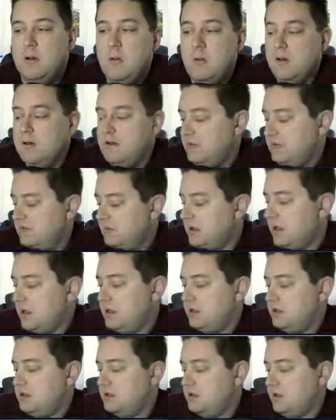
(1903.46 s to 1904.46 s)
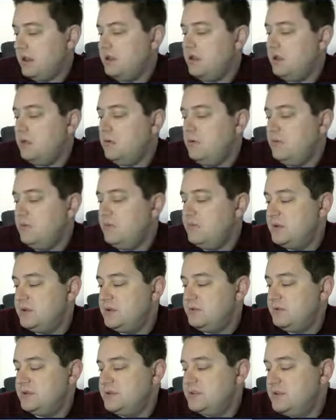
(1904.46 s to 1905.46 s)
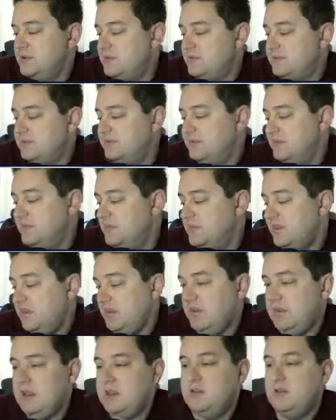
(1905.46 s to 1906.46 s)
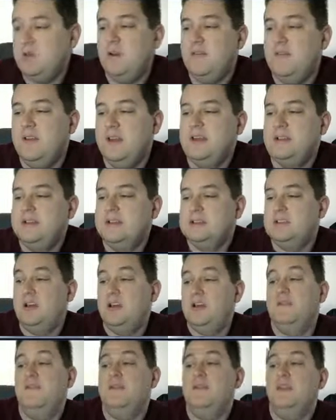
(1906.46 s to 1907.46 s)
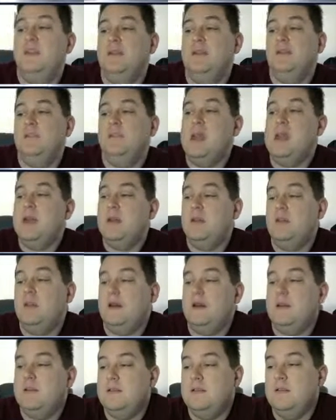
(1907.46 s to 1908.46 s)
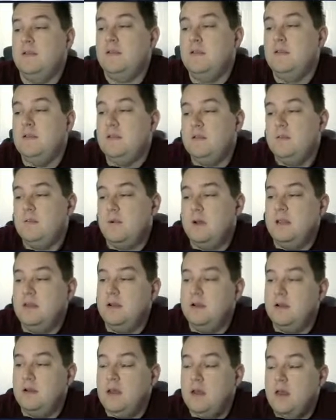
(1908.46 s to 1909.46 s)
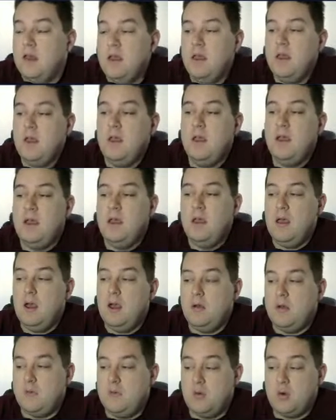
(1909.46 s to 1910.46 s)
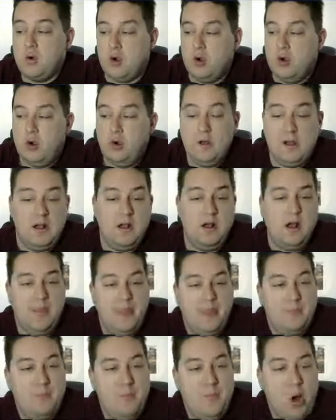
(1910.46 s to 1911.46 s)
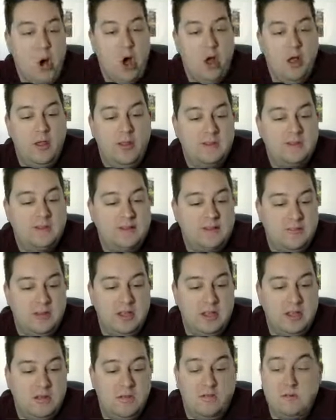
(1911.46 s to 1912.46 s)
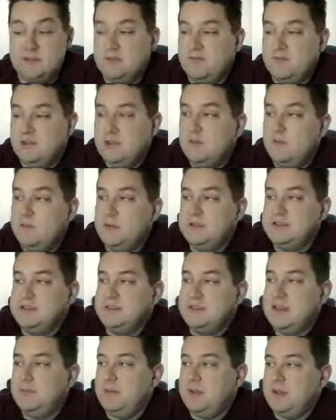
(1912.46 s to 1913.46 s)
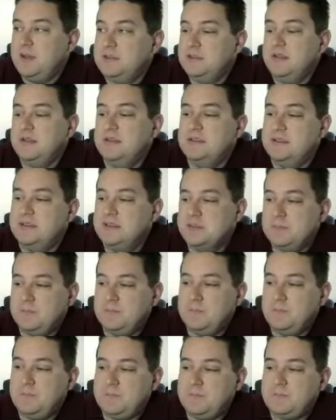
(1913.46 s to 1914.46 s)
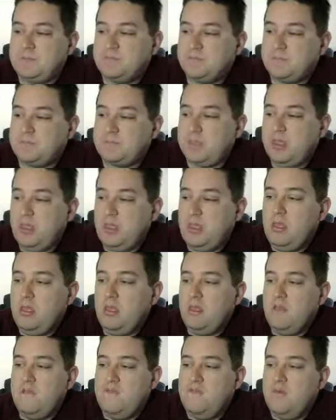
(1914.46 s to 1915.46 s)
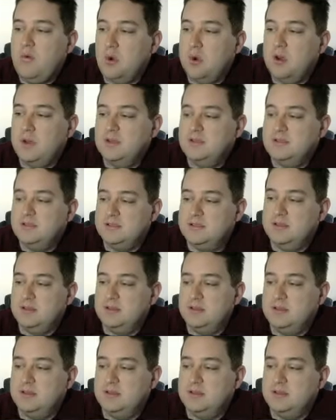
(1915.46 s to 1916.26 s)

Or is this kind of... I know we've been doing some 6/8, 12/8 stuff in band class, so I know that's why they're more quick on the ball than some of the other ones of us. But does that make sense for us?